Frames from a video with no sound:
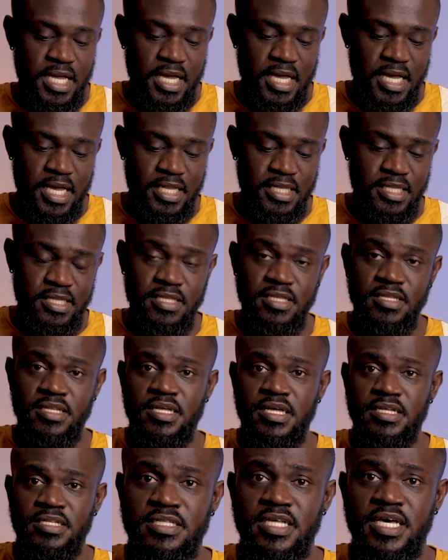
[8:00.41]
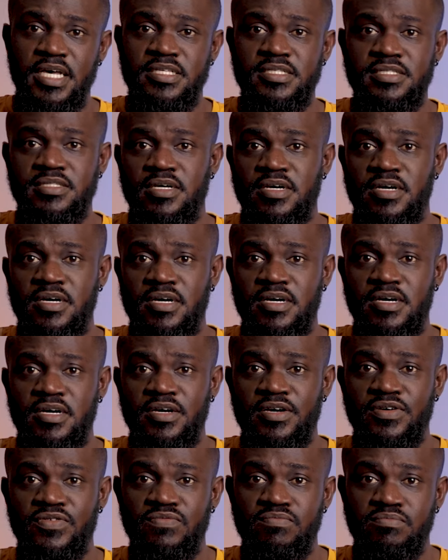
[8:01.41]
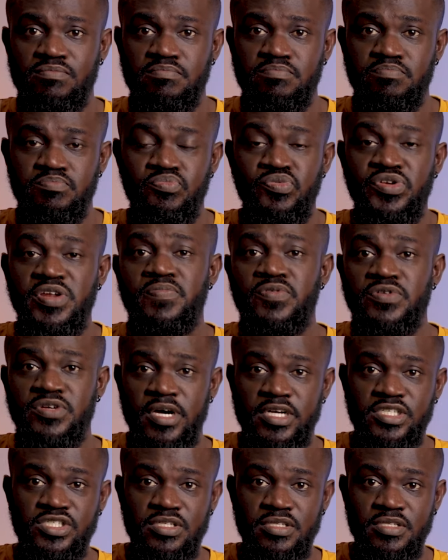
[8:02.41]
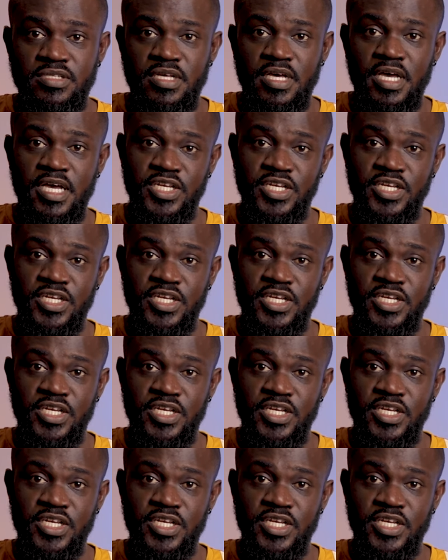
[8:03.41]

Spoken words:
And there's the pre-production